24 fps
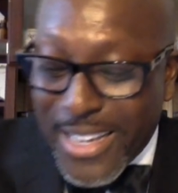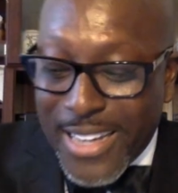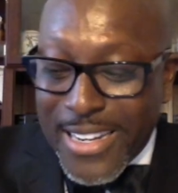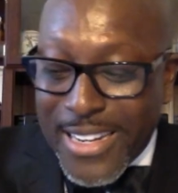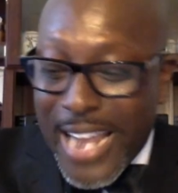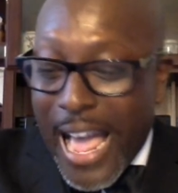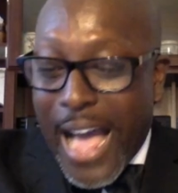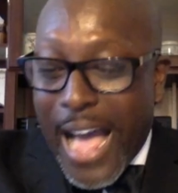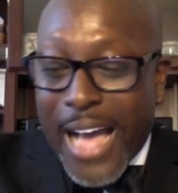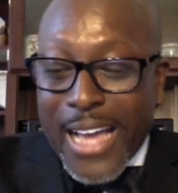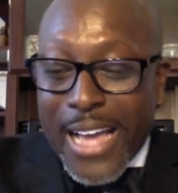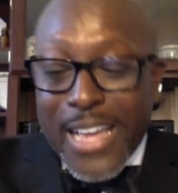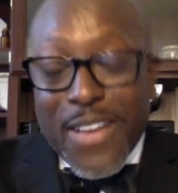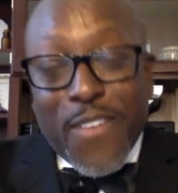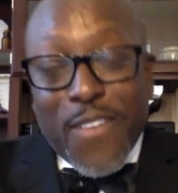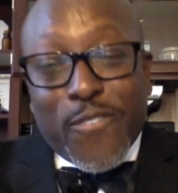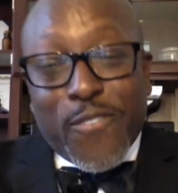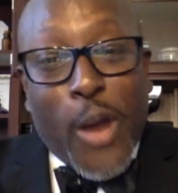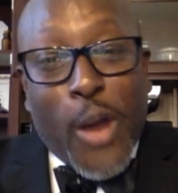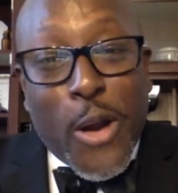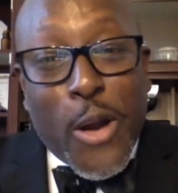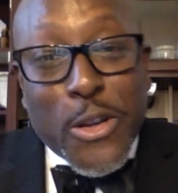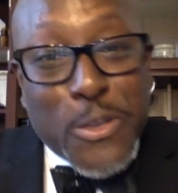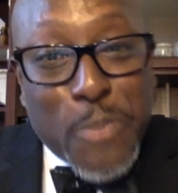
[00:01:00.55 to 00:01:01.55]
Now,
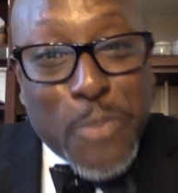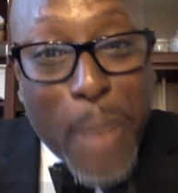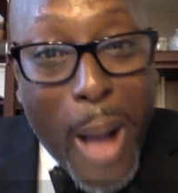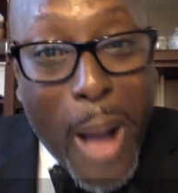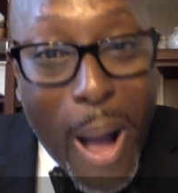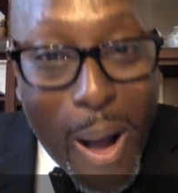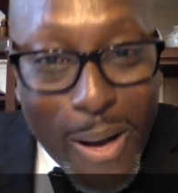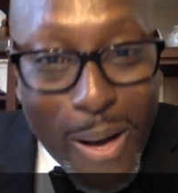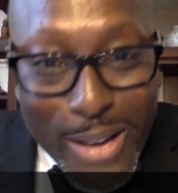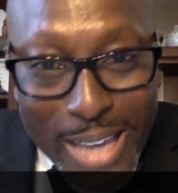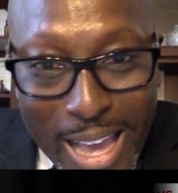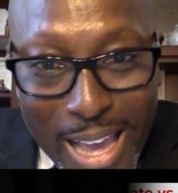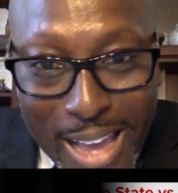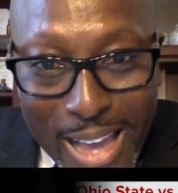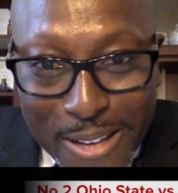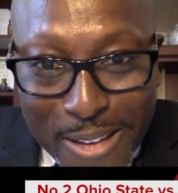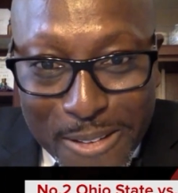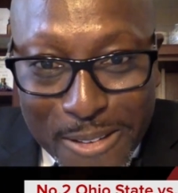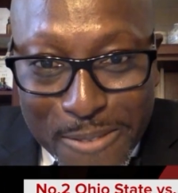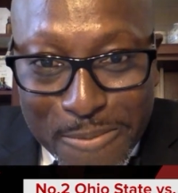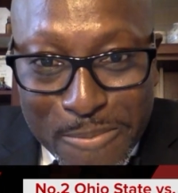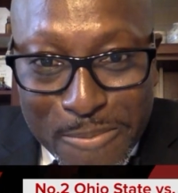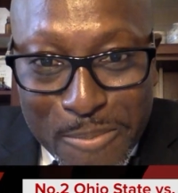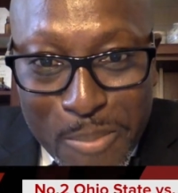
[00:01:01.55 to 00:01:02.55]
first ball
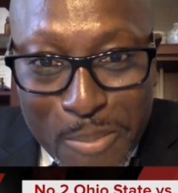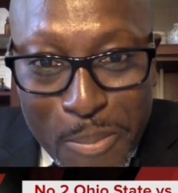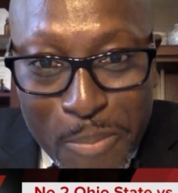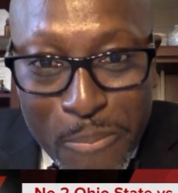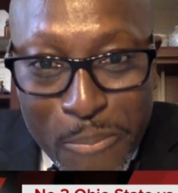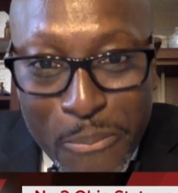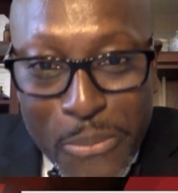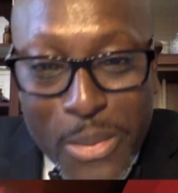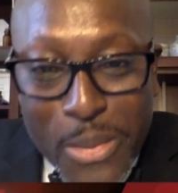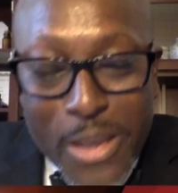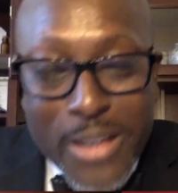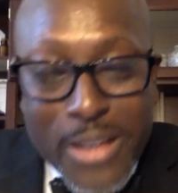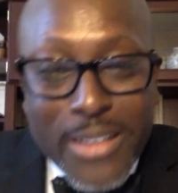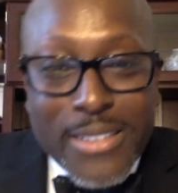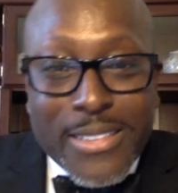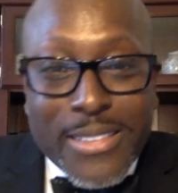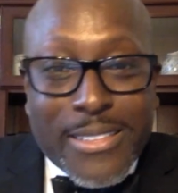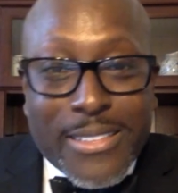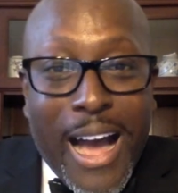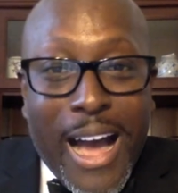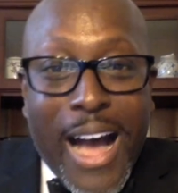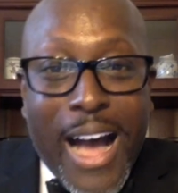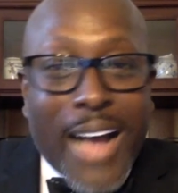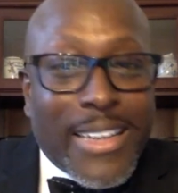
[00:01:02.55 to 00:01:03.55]
game
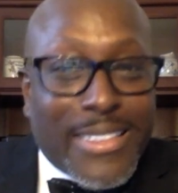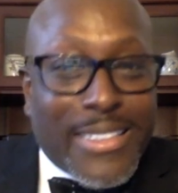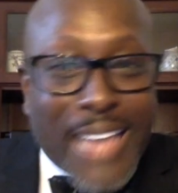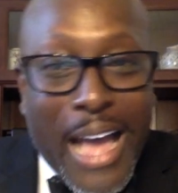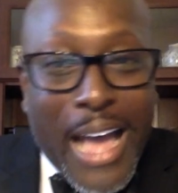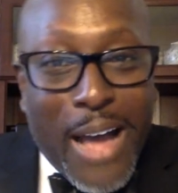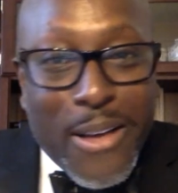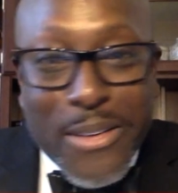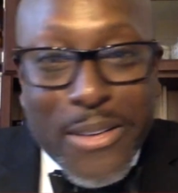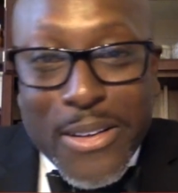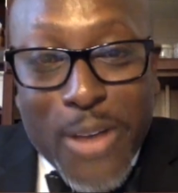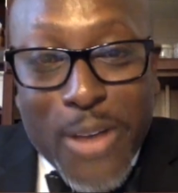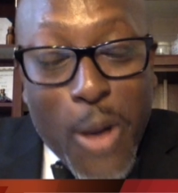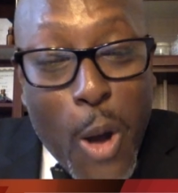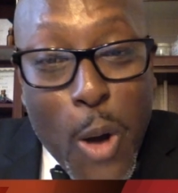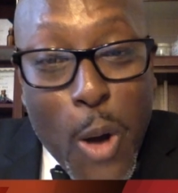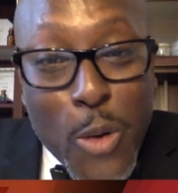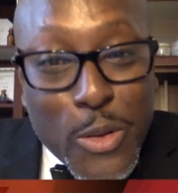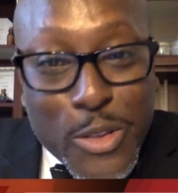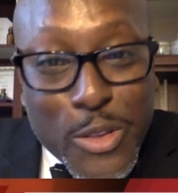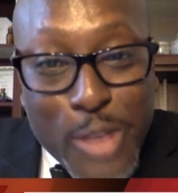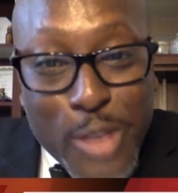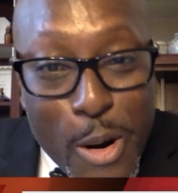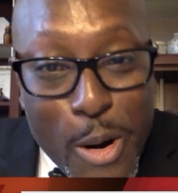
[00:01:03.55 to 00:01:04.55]
starts out
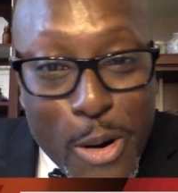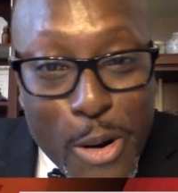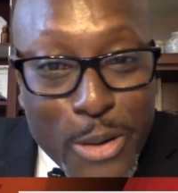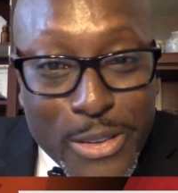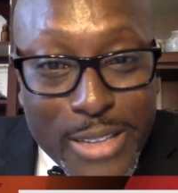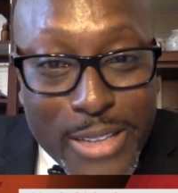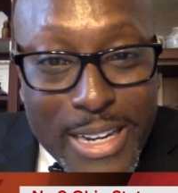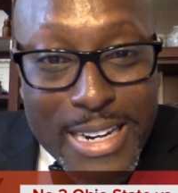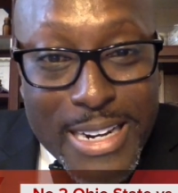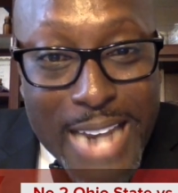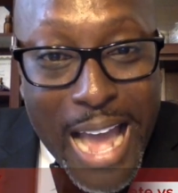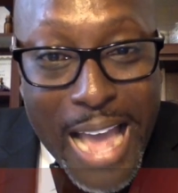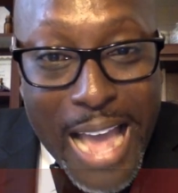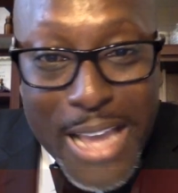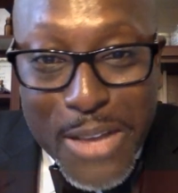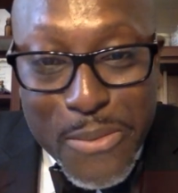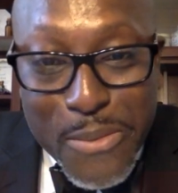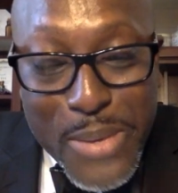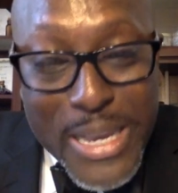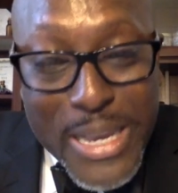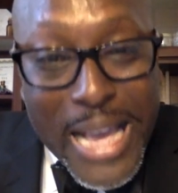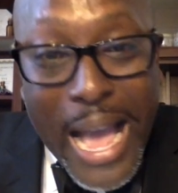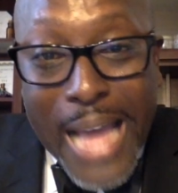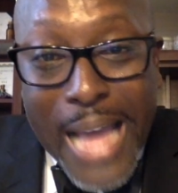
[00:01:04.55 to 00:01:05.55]
on Thursday
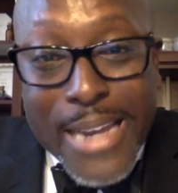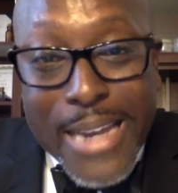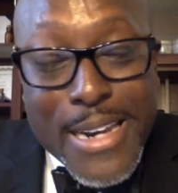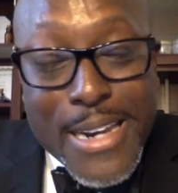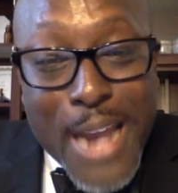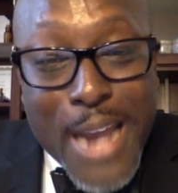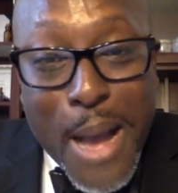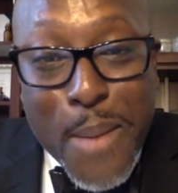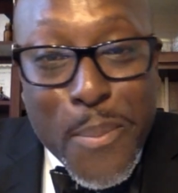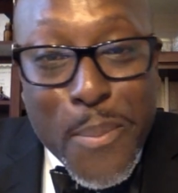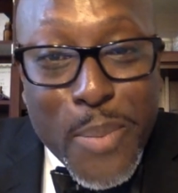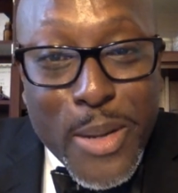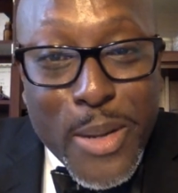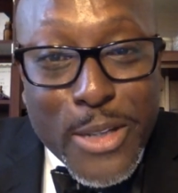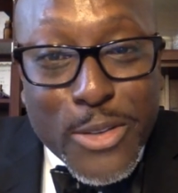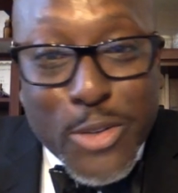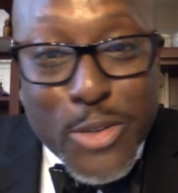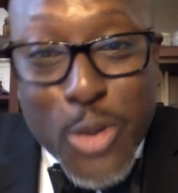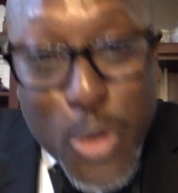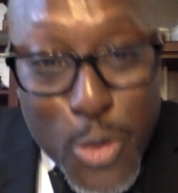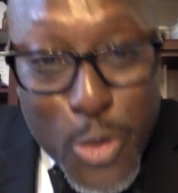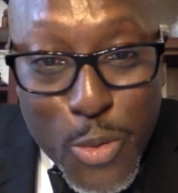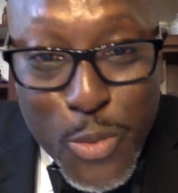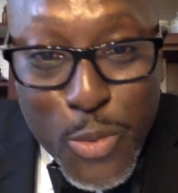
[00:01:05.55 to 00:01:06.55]
night. We got number
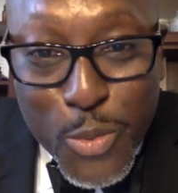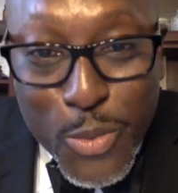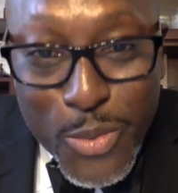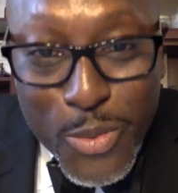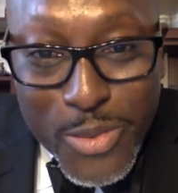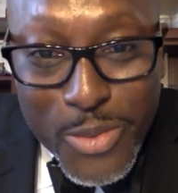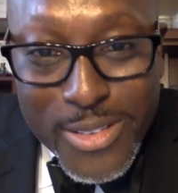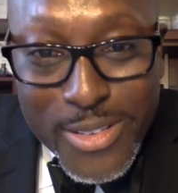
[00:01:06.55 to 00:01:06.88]
two,